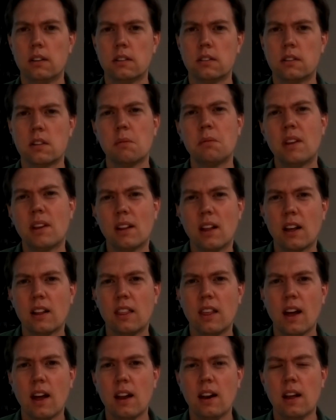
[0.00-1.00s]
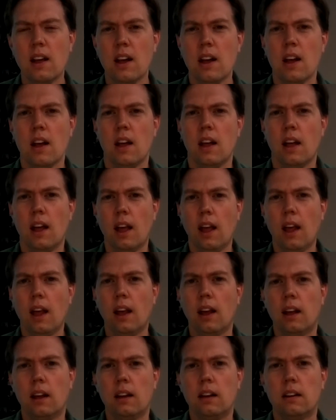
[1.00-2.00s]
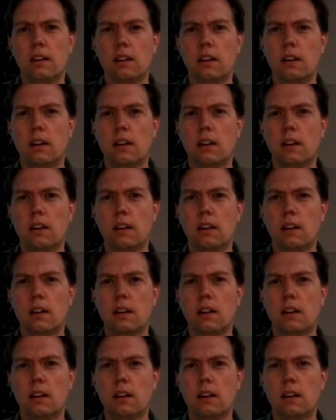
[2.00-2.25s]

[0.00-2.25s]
something like that. And